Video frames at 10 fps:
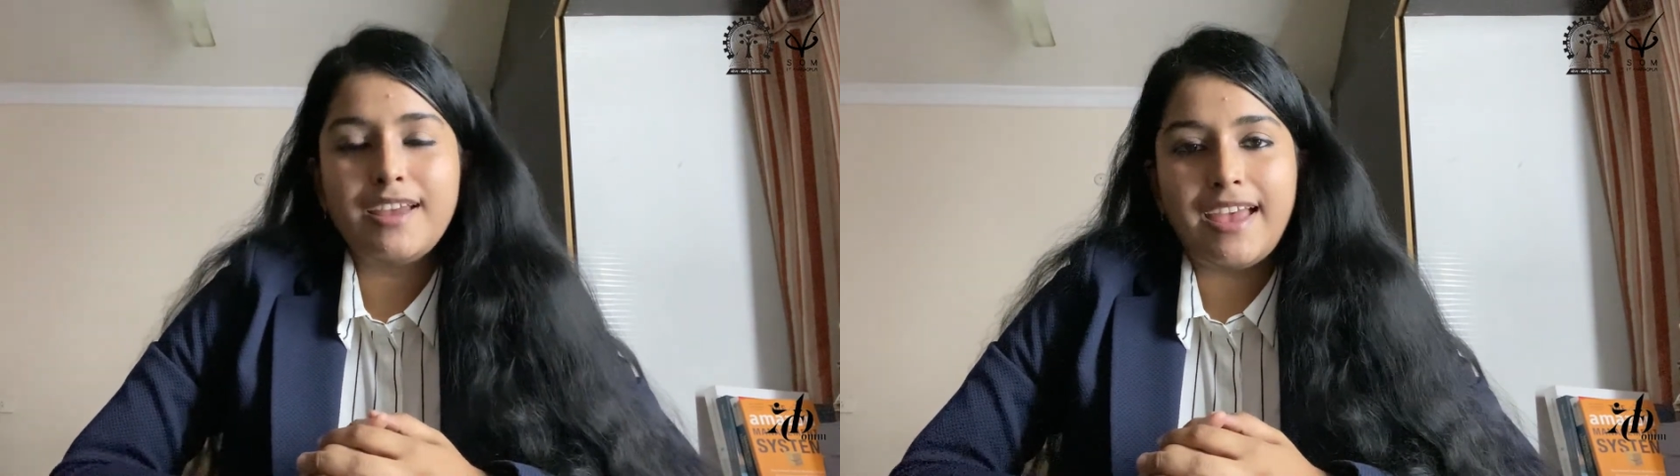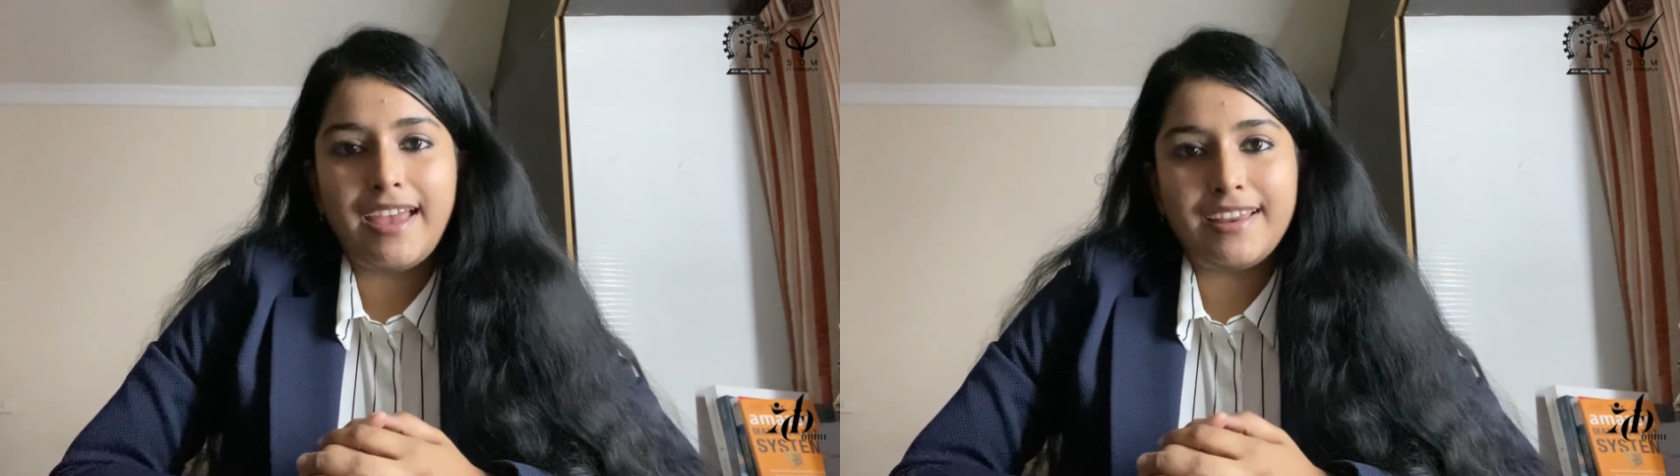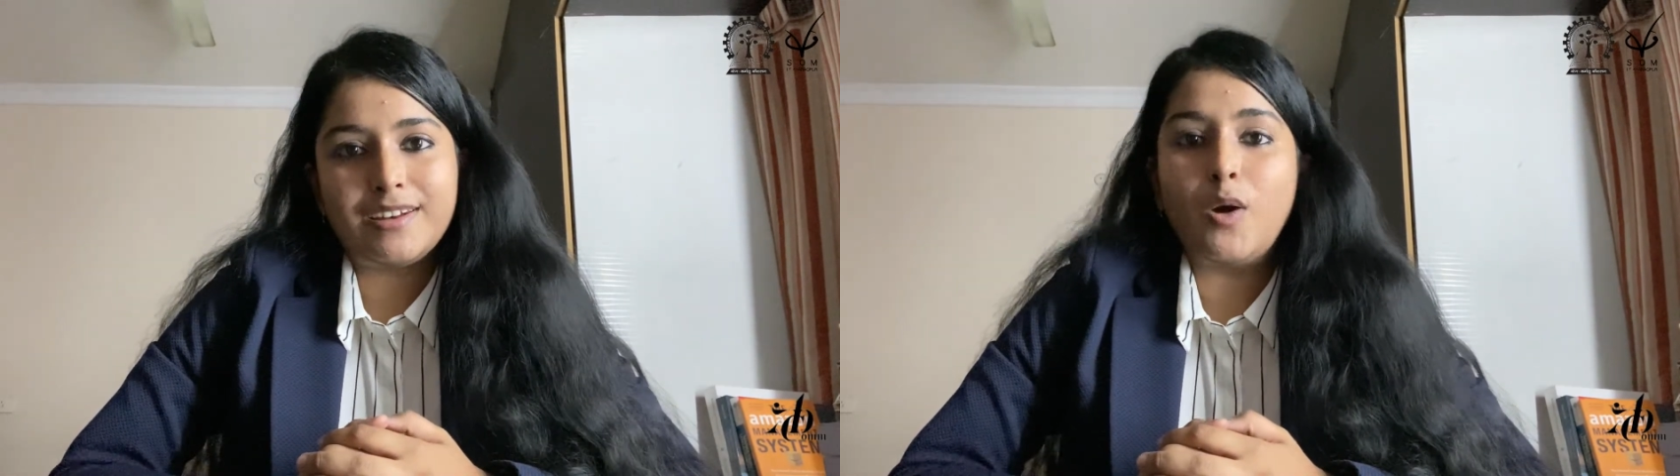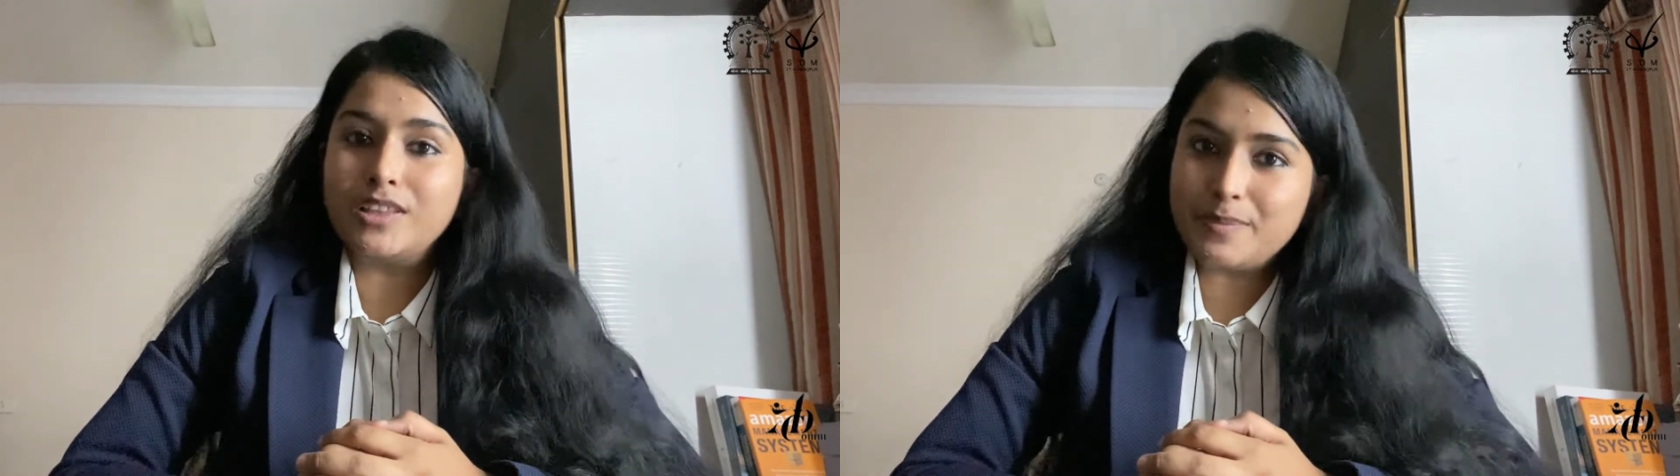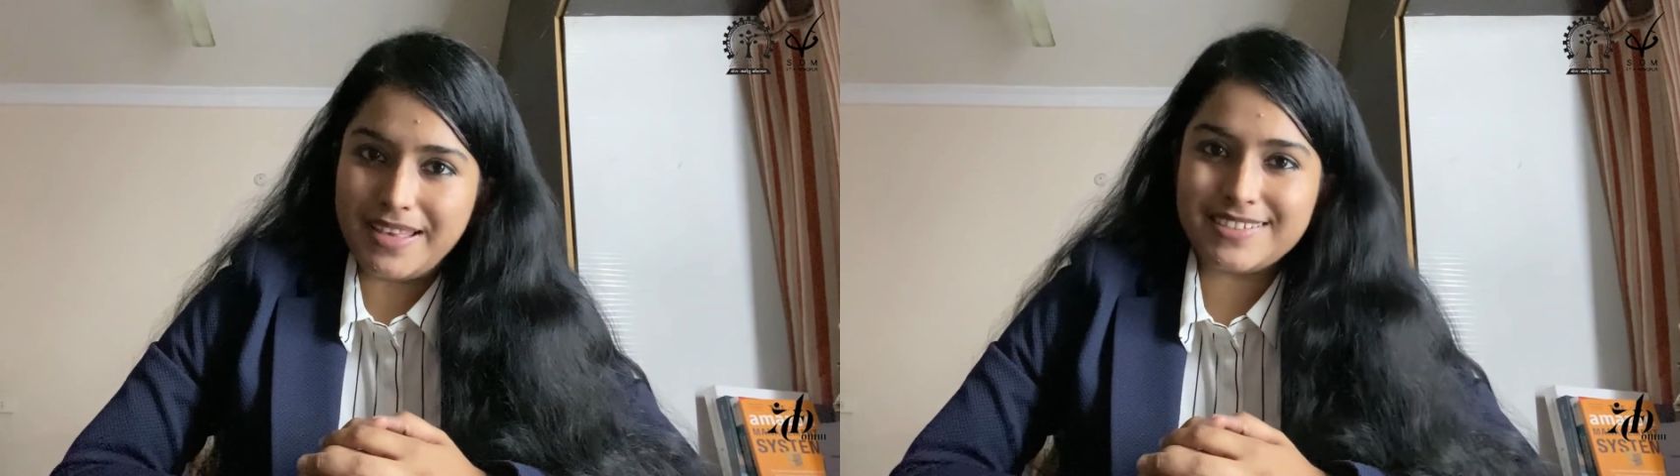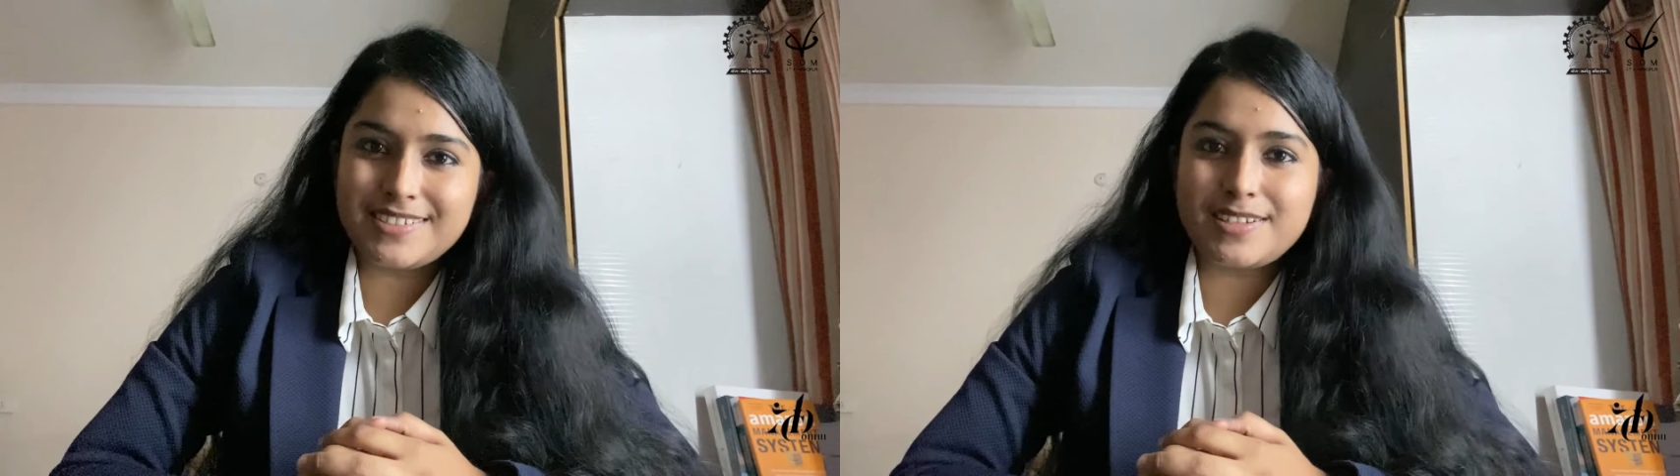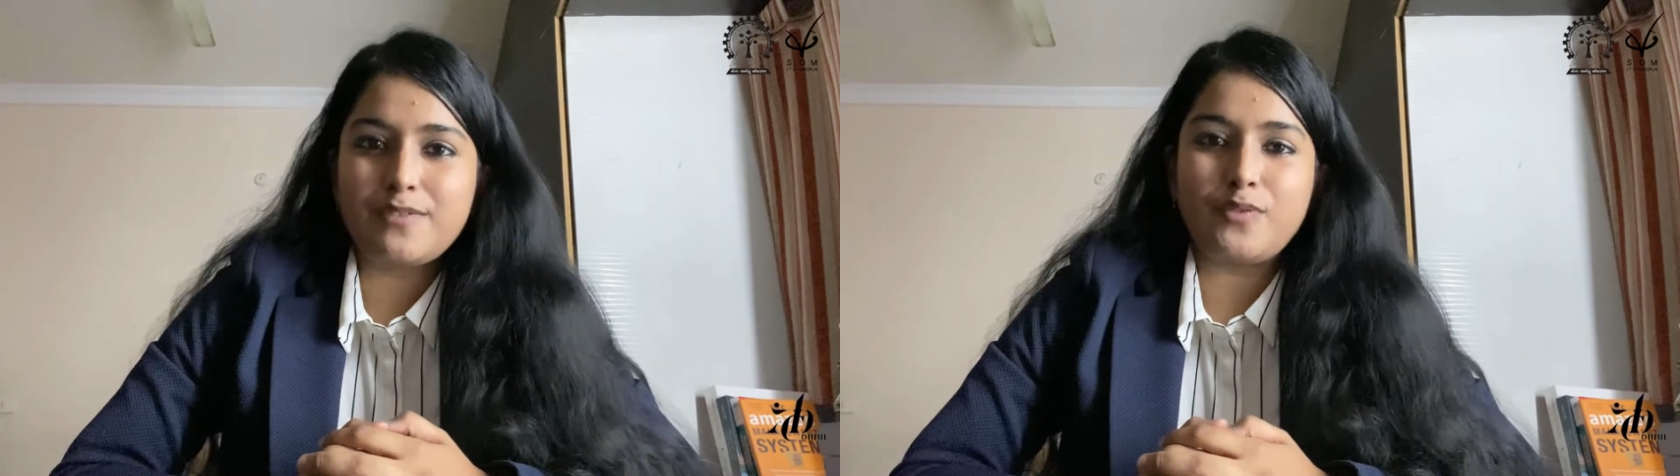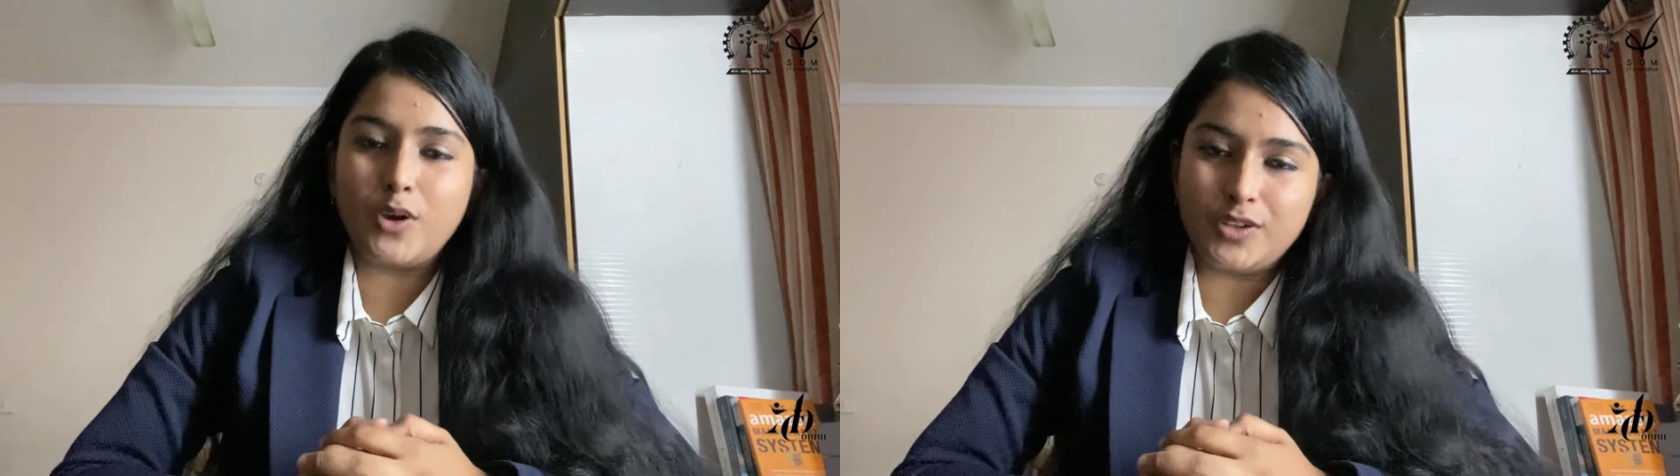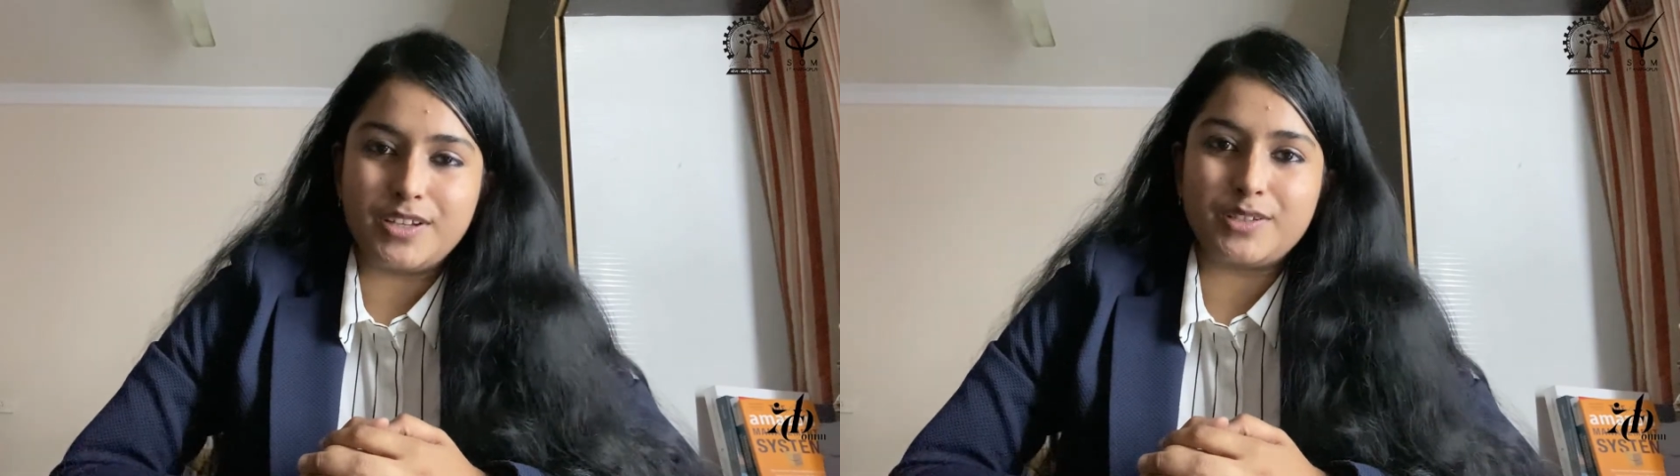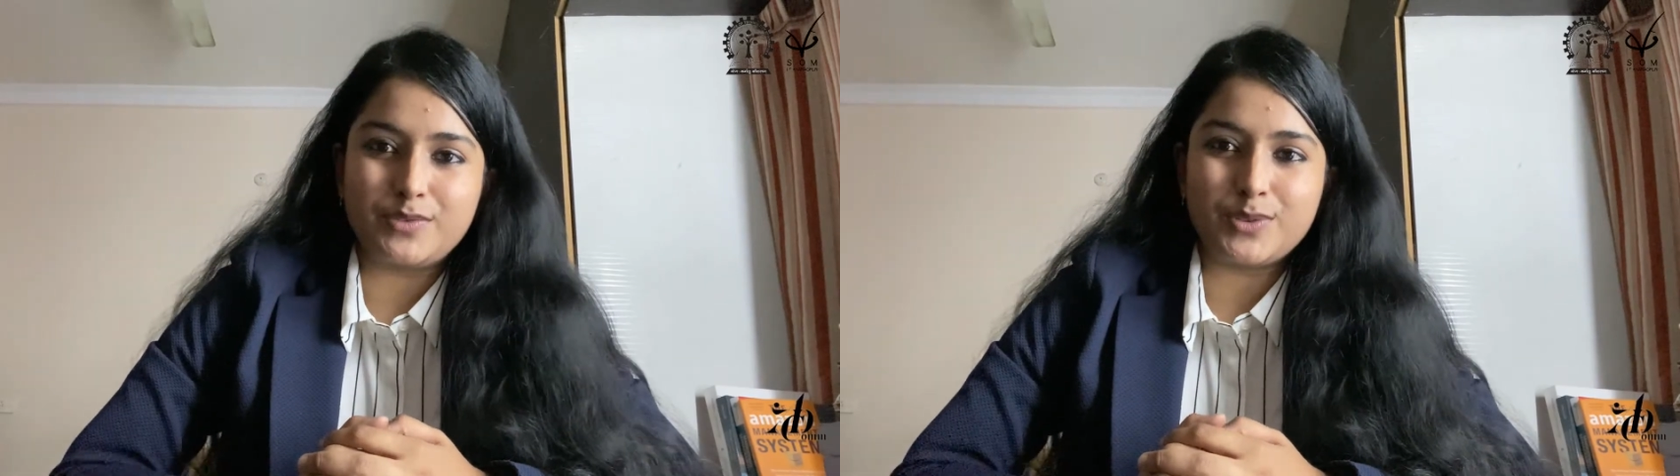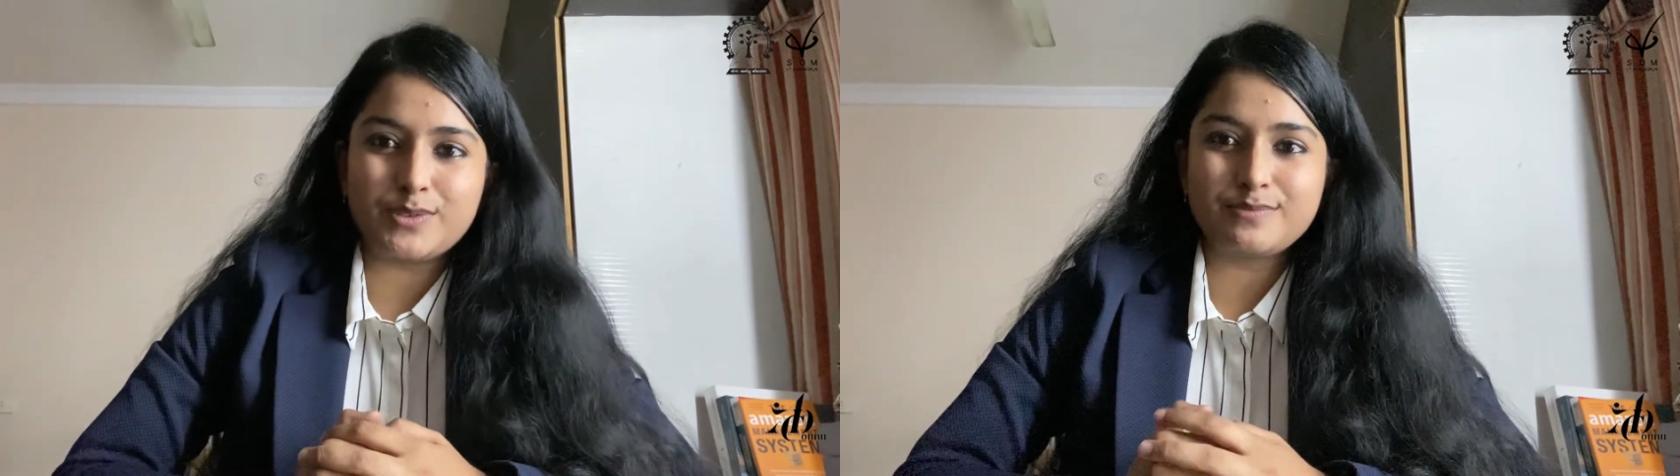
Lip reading: And all the best for your interview.